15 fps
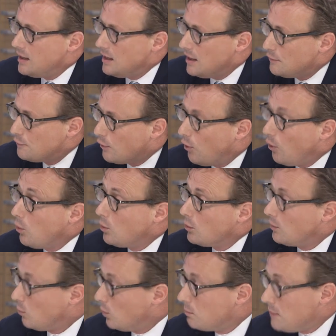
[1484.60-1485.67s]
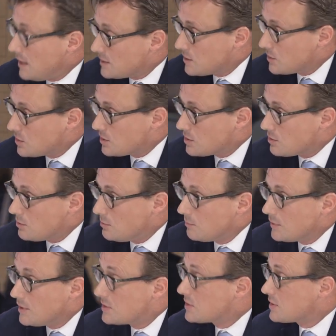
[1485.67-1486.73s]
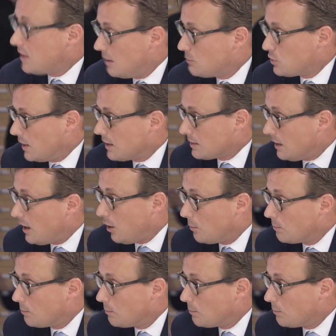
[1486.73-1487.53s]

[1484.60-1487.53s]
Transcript: And for all, one message is true. It's time to act now.